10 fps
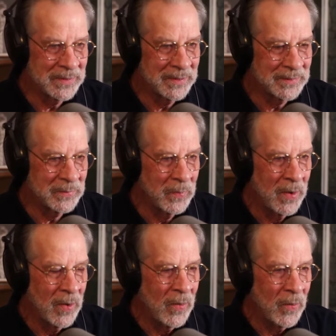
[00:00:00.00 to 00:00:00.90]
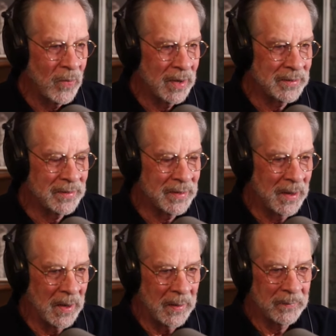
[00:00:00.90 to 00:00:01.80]
This one
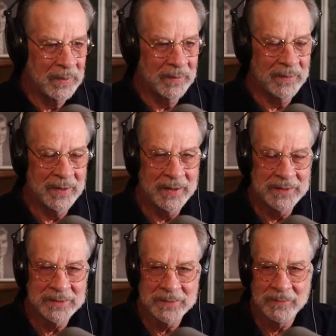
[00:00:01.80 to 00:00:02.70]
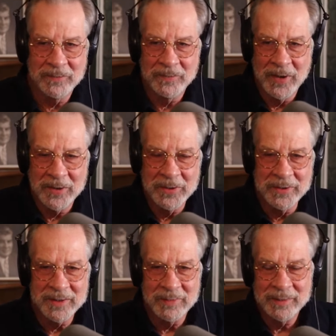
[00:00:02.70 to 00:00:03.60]
is
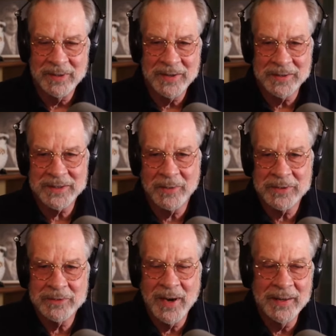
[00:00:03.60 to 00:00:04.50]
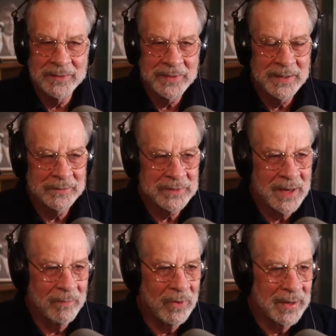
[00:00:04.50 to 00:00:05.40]
occurred to me because I was trying to think of
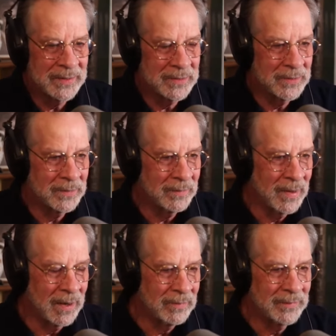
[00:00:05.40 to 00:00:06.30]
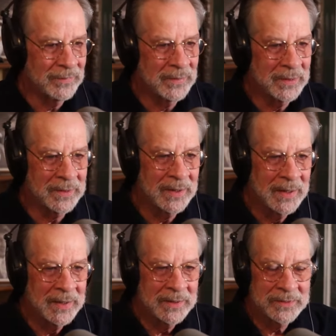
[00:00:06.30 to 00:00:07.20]
some way to refer
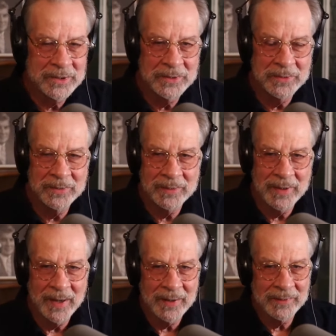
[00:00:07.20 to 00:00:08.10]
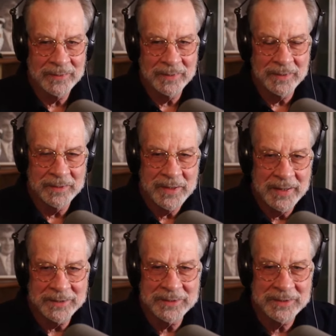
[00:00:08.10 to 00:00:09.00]
to the
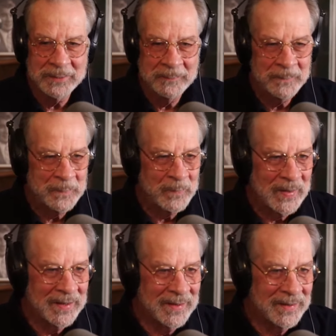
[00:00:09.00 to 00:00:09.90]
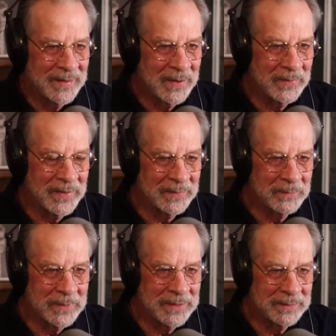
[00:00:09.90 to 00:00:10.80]
Yintz, that
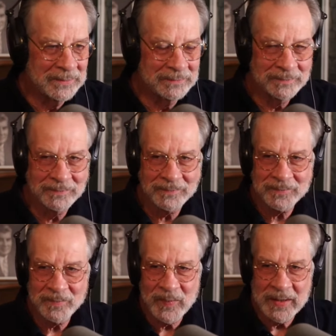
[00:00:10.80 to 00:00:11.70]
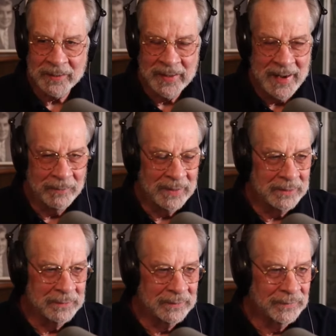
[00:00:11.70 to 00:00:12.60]
we can't
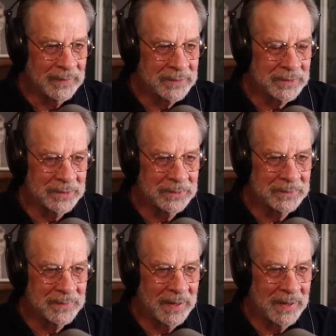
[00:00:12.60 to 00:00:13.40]
really refer to.